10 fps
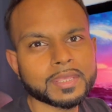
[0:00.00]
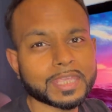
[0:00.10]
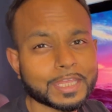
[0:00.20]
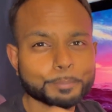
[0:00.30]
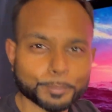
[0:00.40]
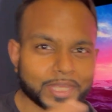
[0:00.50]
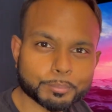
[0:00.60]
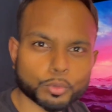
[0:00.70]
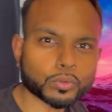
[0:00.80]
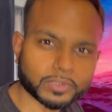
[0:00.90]
in
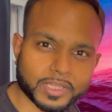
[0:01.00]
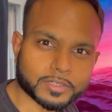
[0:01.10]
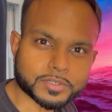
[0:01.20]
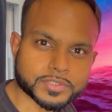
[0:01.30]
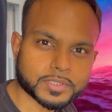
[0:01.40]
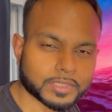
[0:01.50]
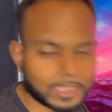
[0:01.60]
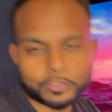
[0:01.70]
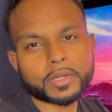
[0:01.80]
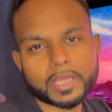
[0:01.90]
big bold letters
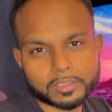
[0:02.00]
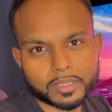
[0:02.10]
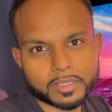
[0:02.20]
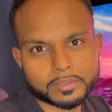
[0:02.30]
in your headline.